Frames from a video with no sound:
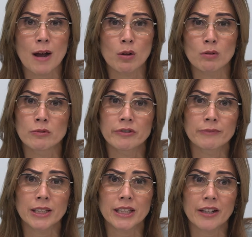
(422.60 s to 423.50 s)
bowel
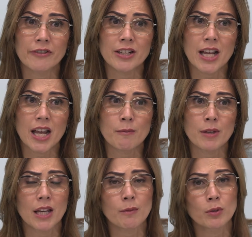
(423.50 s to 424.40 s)
movement every day,
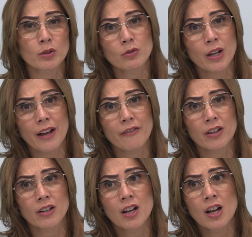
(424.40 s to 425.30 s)
being able to have
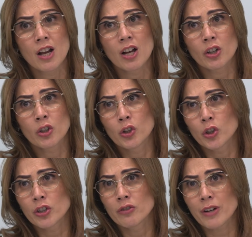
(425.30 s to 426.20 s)
a
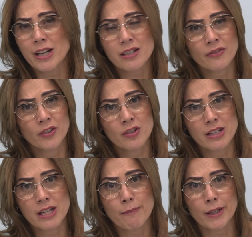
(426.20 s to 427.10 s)
good restful
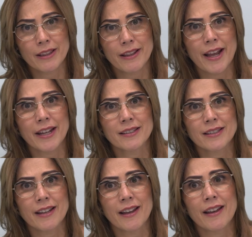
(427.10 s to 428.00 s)
sleep at night,
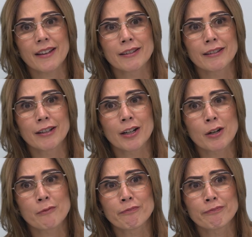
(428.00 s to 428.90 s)
and
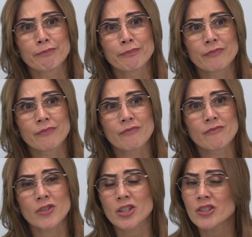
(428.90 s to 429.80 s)

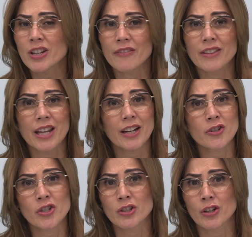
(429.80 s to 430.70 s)
just to have the
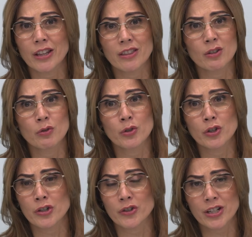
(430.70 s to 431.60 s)
energy to get through
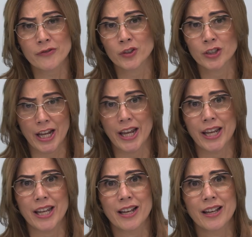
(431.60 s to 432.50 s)
your stressful
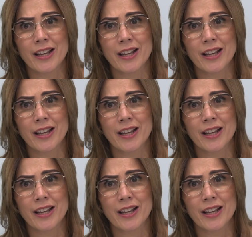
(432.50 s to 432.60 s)
day.